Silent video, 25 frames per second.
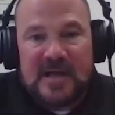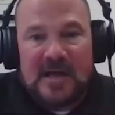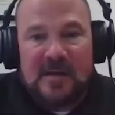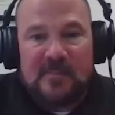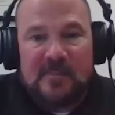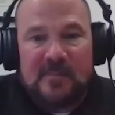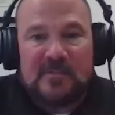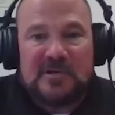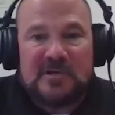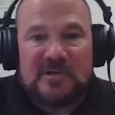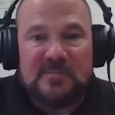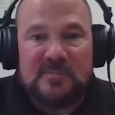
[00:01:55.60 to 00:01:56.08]

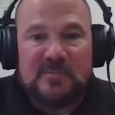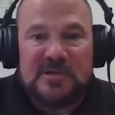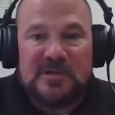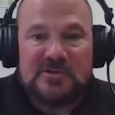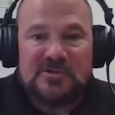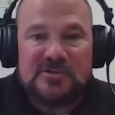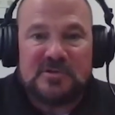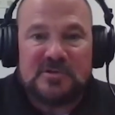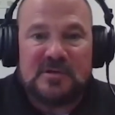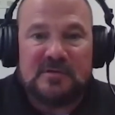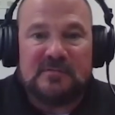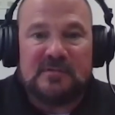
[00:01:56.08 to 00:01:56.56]
I'm
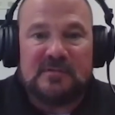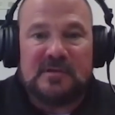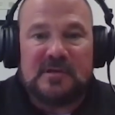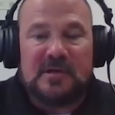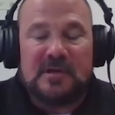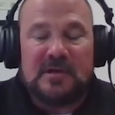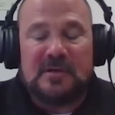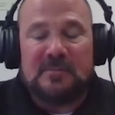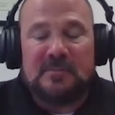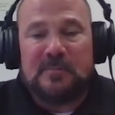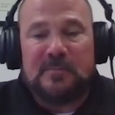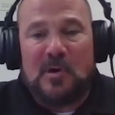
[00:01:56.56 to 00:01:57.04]
commissioner of the
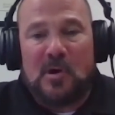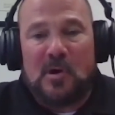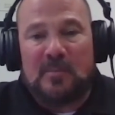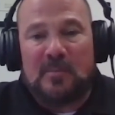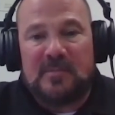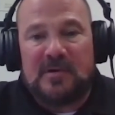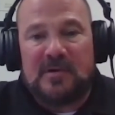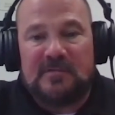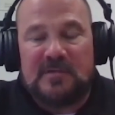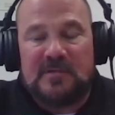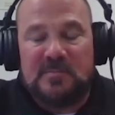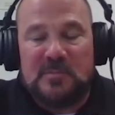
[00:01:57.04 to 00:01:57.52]

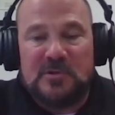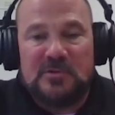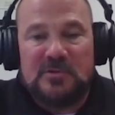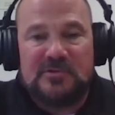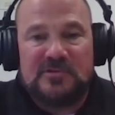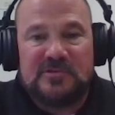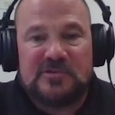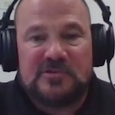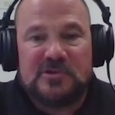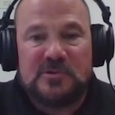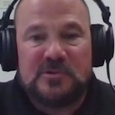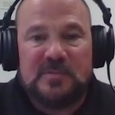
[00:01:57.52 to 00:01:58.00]
Department of
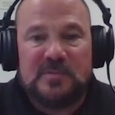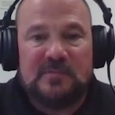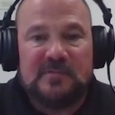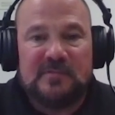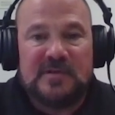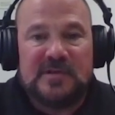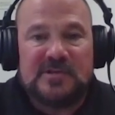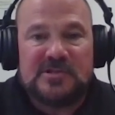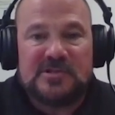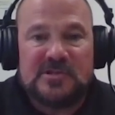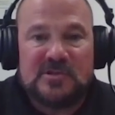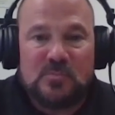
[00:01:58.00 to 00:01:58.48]
Community
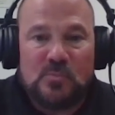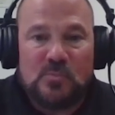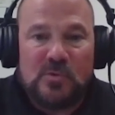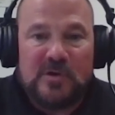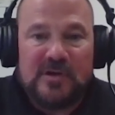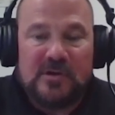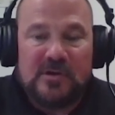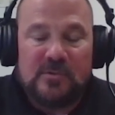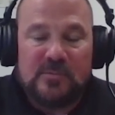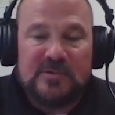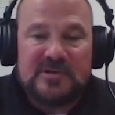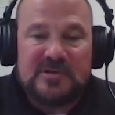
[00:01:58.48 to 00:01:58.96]
Supervision.
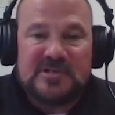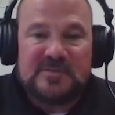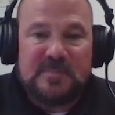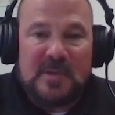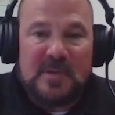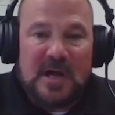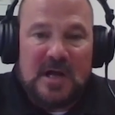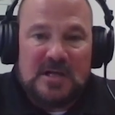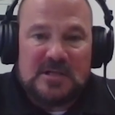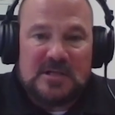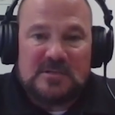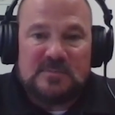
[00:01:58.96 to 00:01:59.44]
We are
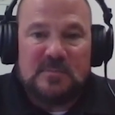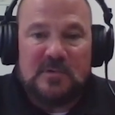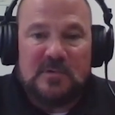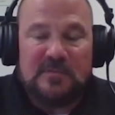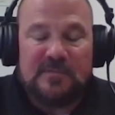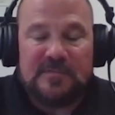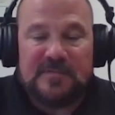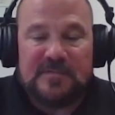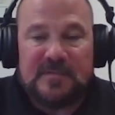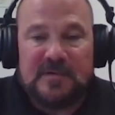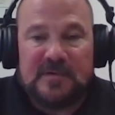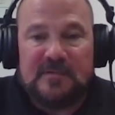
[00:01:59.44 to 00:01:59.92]

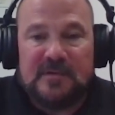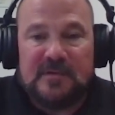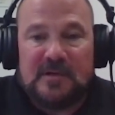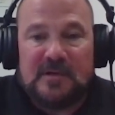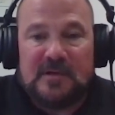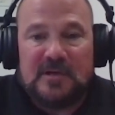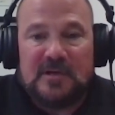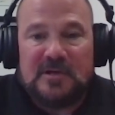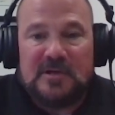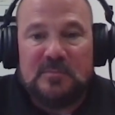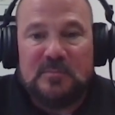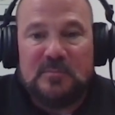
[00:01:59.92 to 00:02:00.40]
responsible
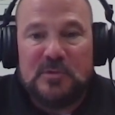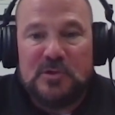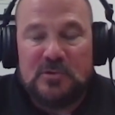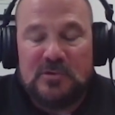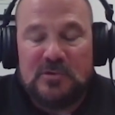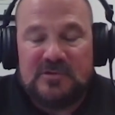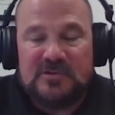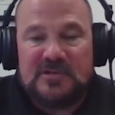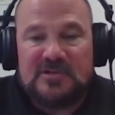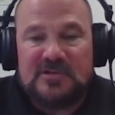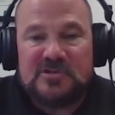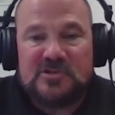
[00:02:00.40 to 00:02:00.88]
for
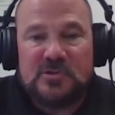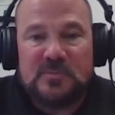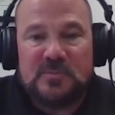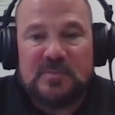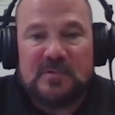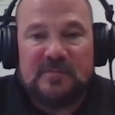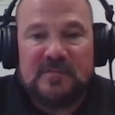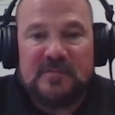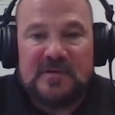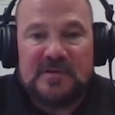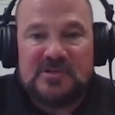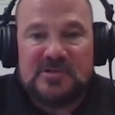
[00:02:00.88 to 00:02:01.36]
community
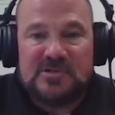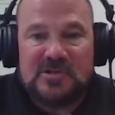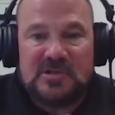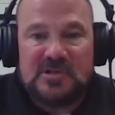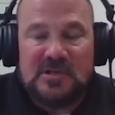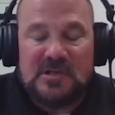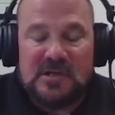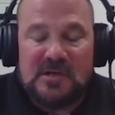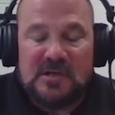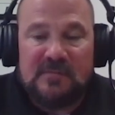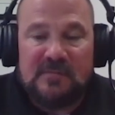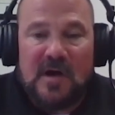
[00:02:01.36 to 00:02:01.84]

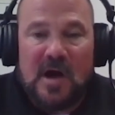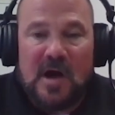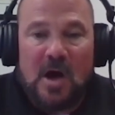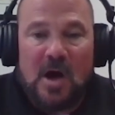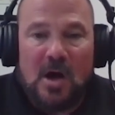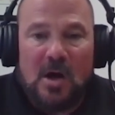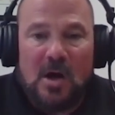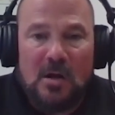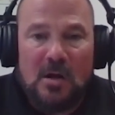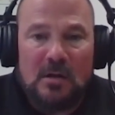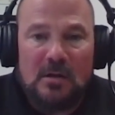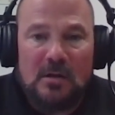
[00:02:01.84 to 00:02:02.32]
supervision of
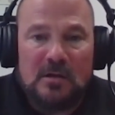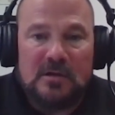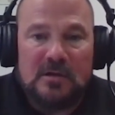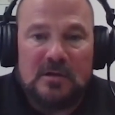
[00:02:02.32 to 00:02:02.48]
all